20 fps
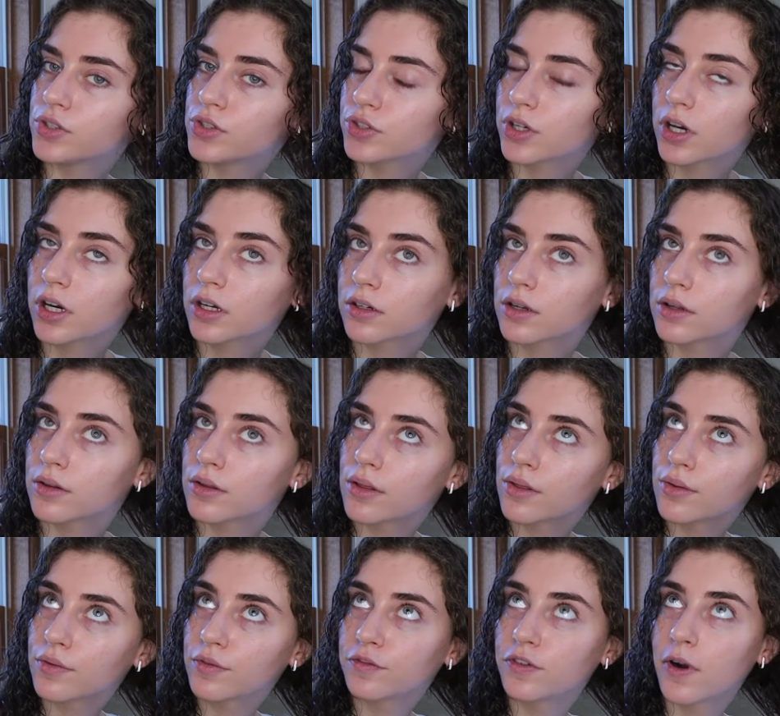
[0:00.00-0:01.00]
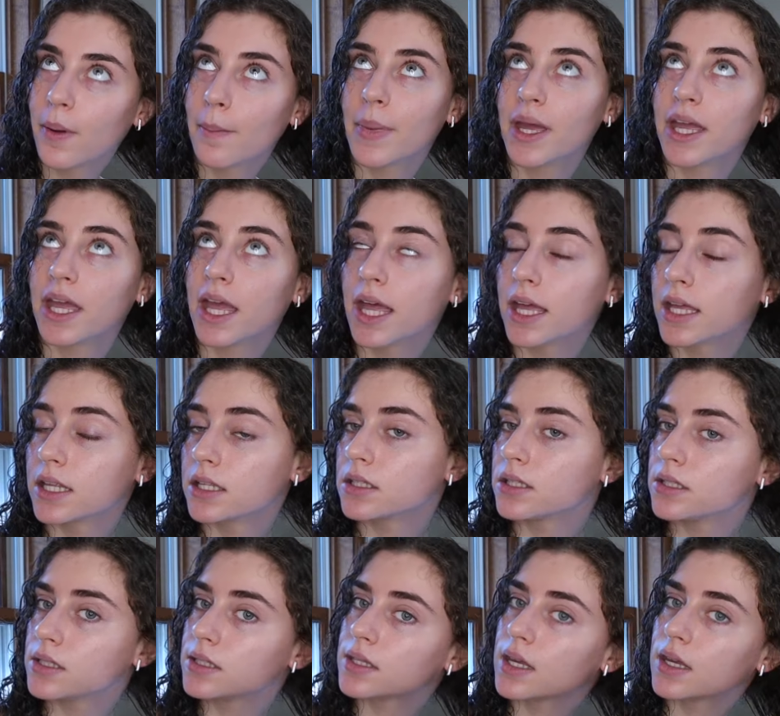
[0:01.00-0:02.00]
to start from my
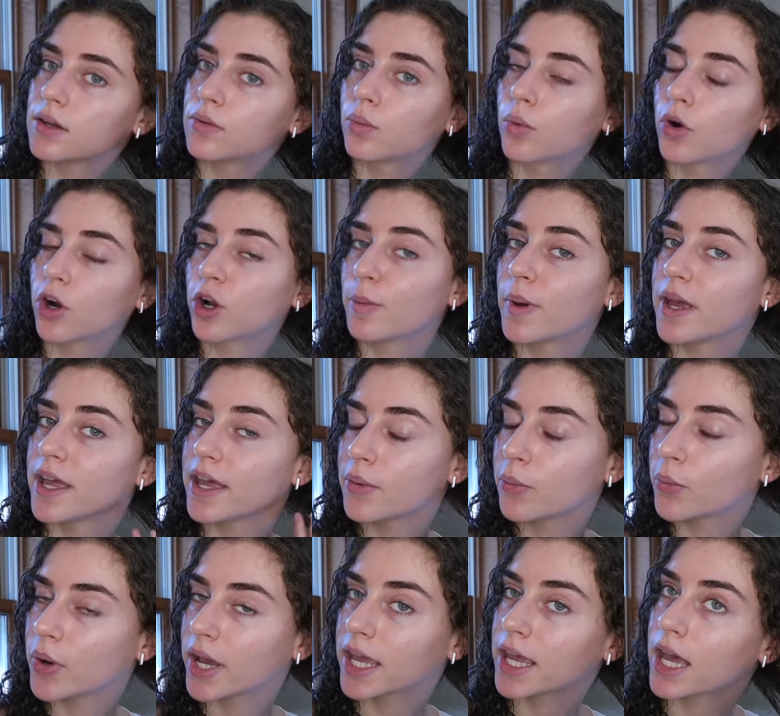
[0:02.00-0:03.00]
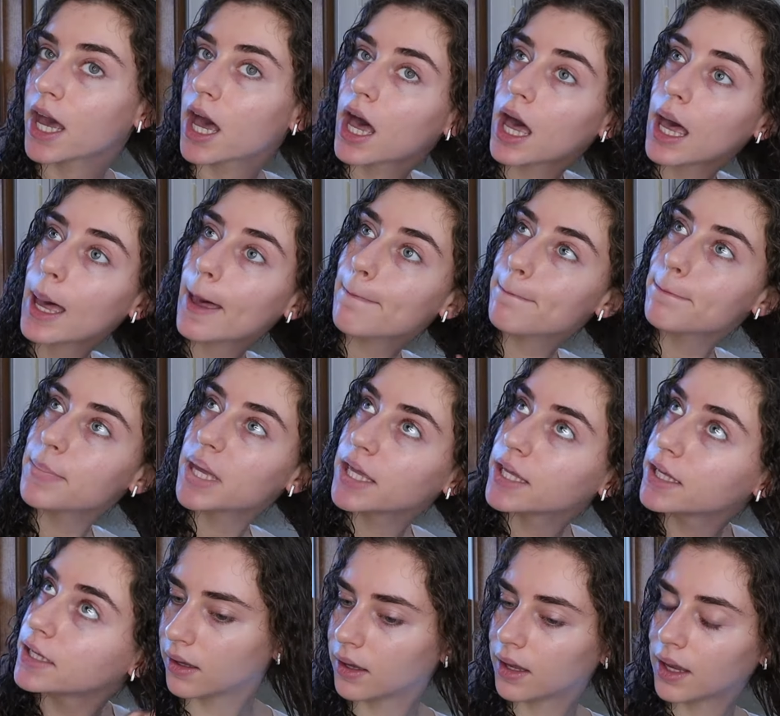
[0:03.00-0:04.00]
ends and work my way up.
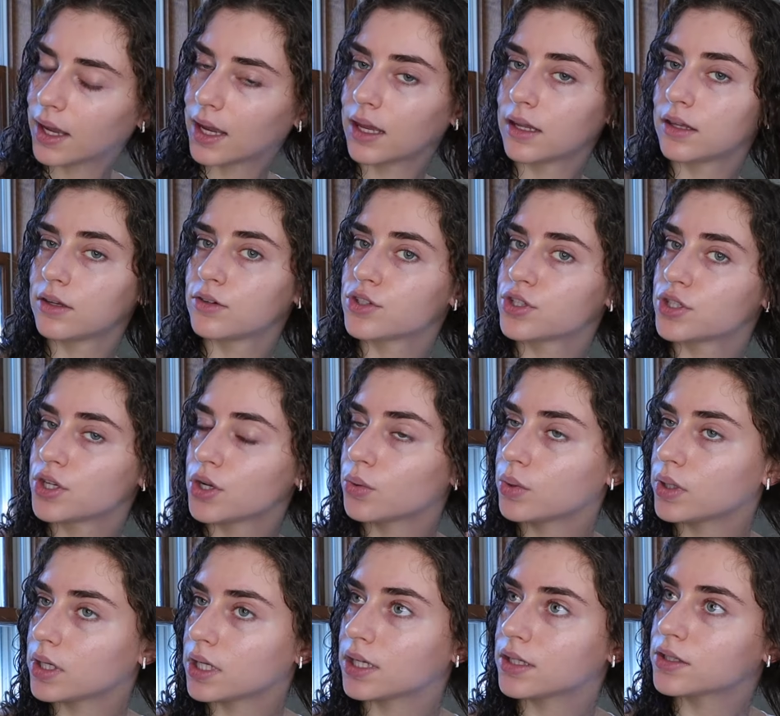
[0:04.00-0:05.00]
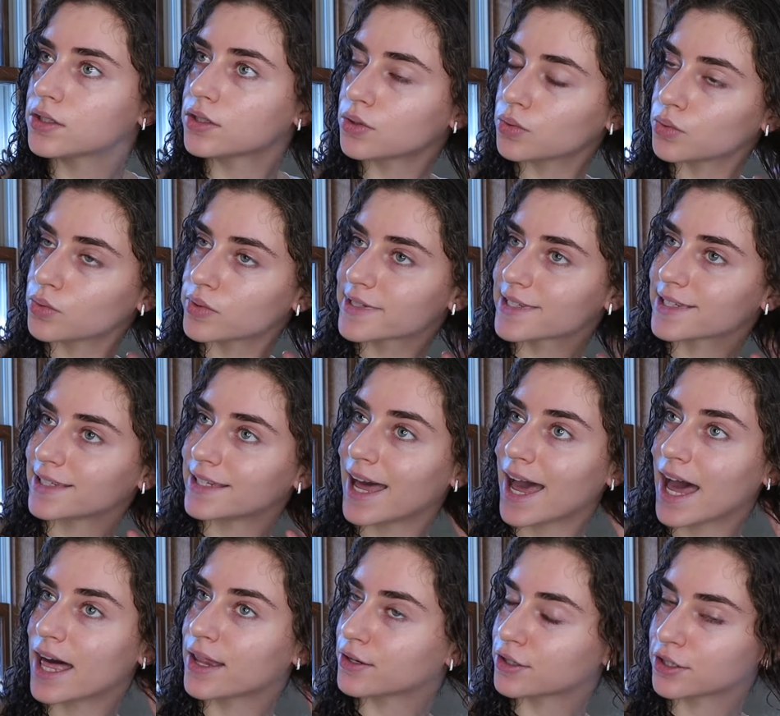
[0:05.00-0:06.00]
And there's no need to
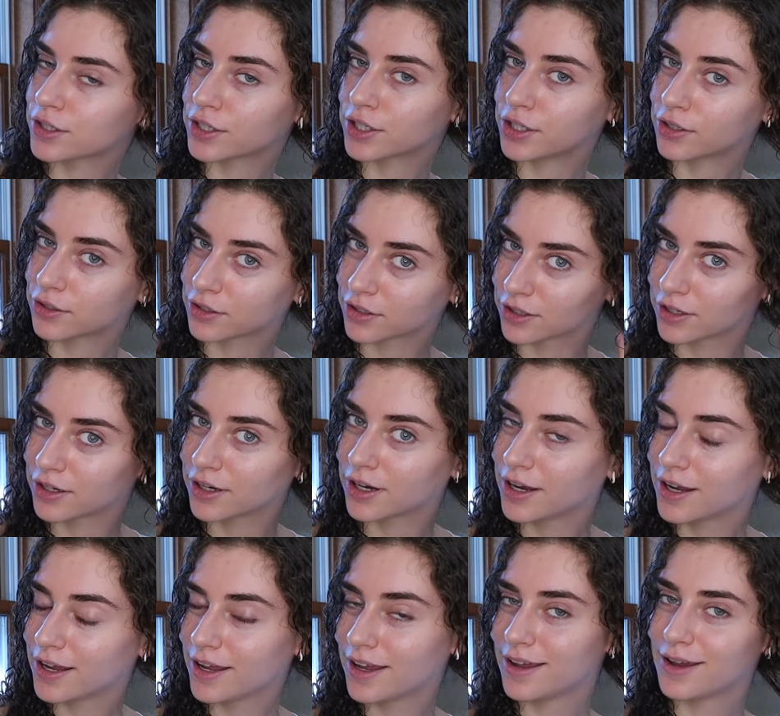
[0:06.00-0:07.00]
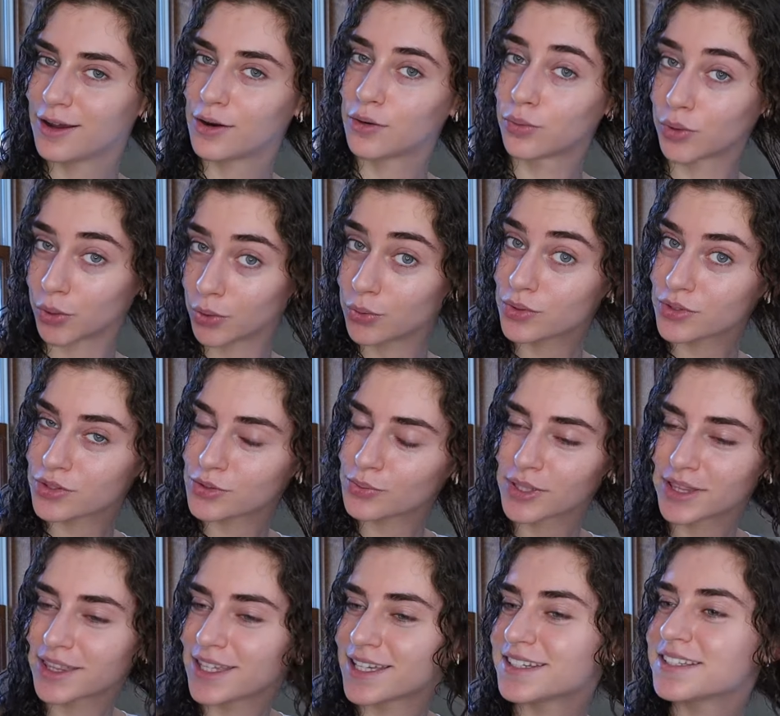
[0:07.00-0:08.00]
slather your roots
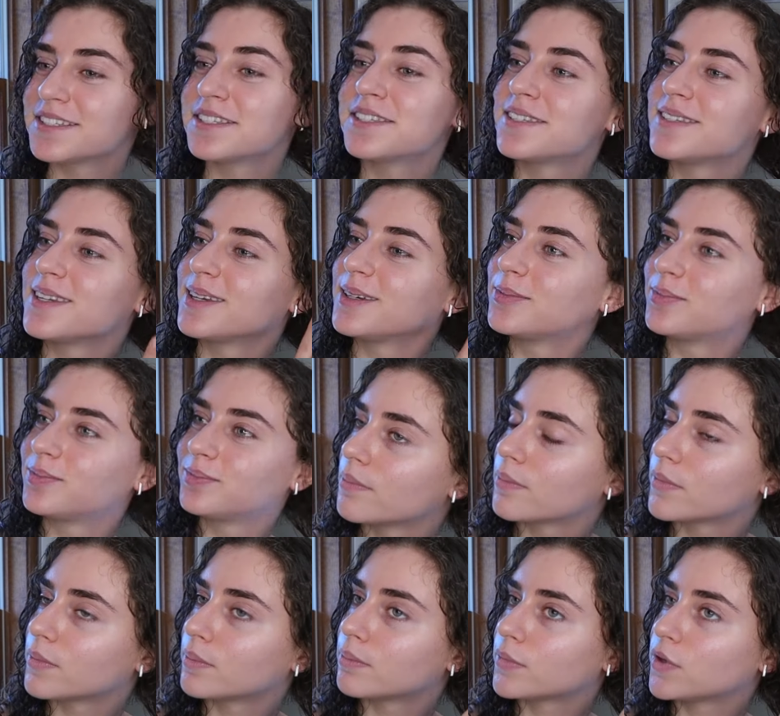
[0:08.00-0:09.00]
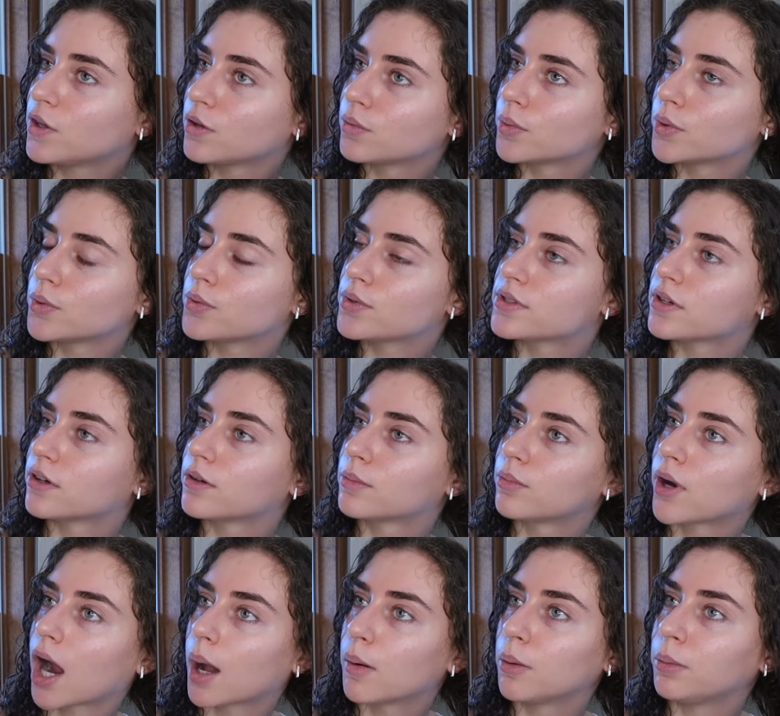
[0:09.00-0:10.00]
with this. Your roots are
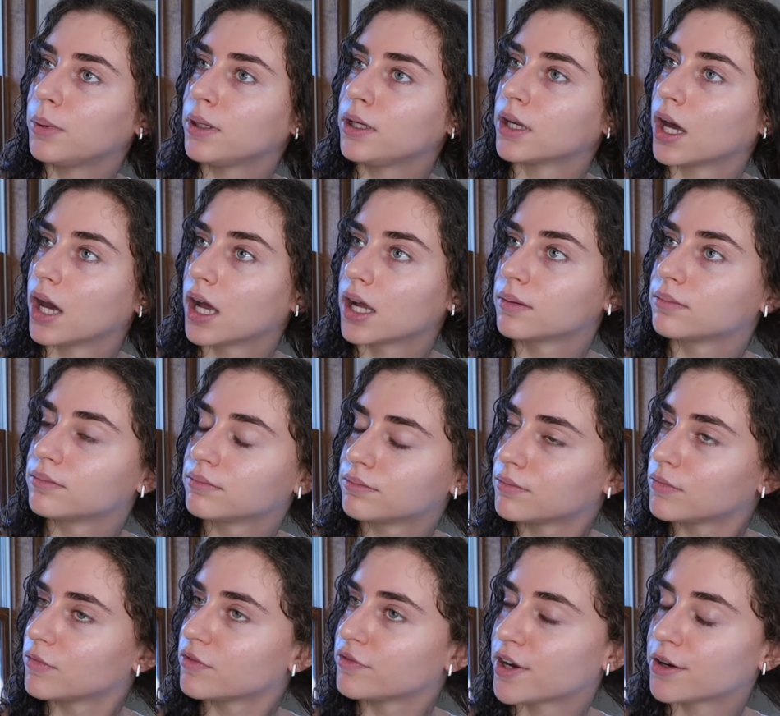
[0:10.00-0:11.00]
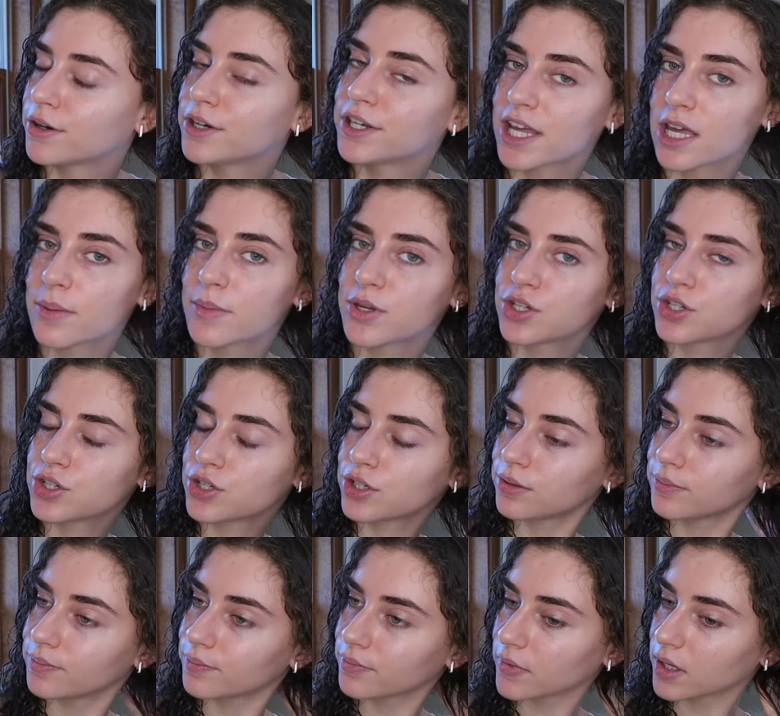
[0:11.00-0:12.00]
probably not very
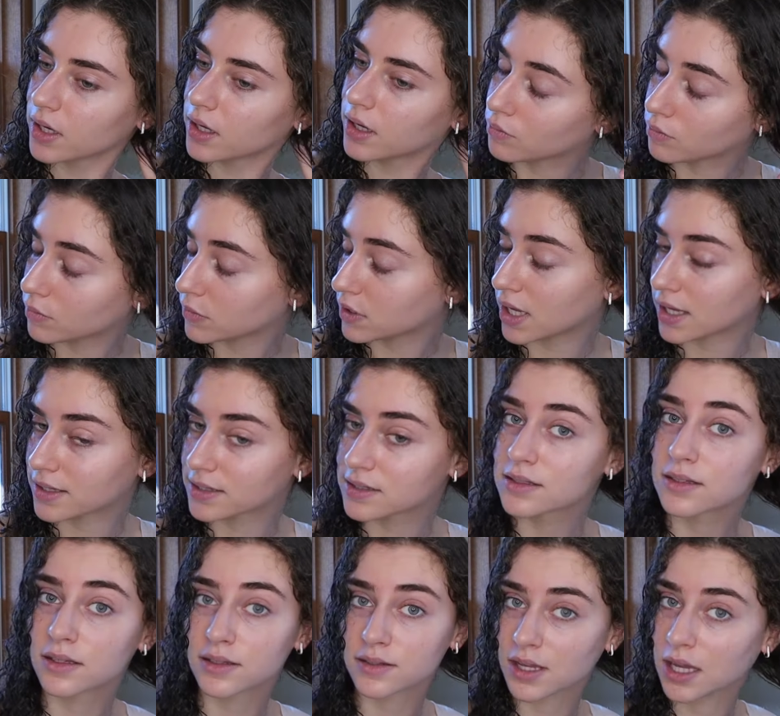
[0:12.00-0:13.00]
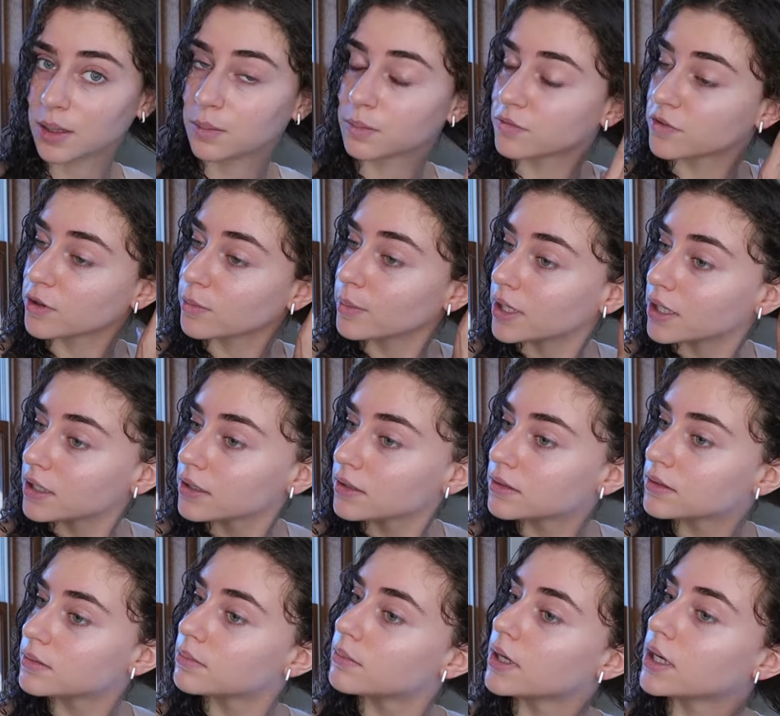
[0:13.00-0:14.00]
damaged. That's the same for me.
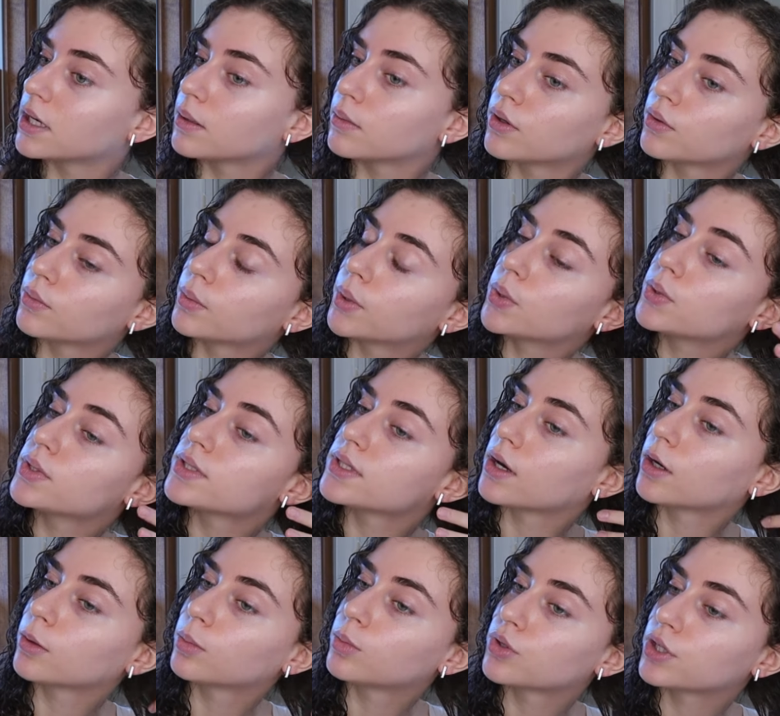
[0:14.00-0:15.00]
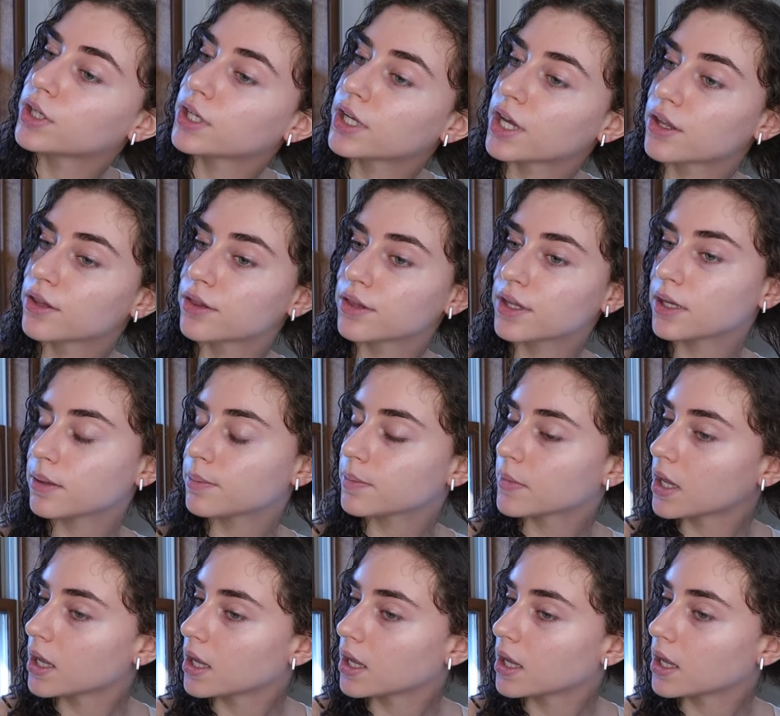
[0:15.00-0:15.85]
My roots are pretty healthy.